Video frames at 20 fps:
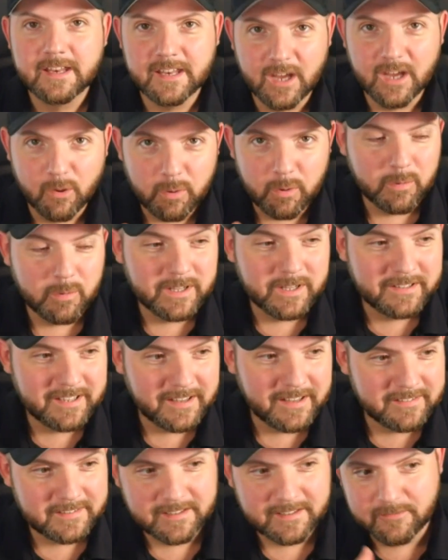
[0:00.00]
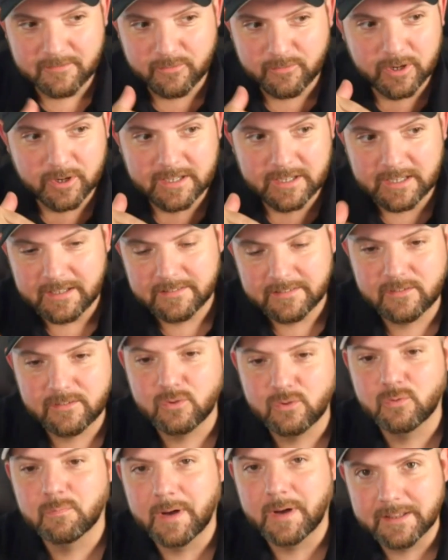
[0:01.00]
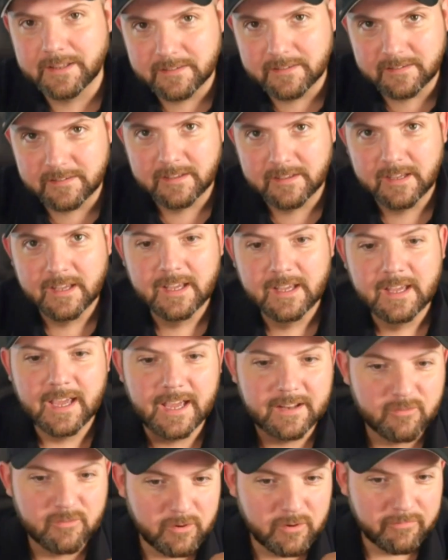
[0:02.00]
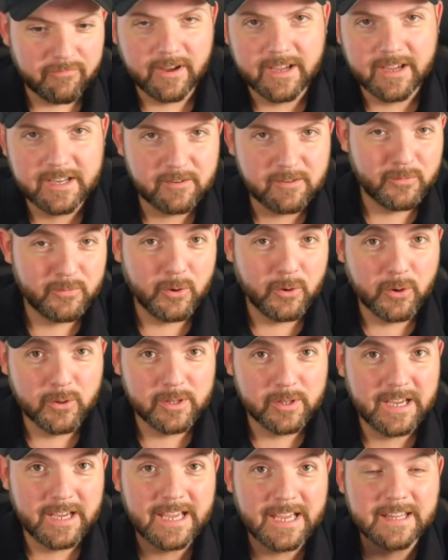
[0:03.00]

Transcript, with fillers: Now we will test it for at least two months and refine it further,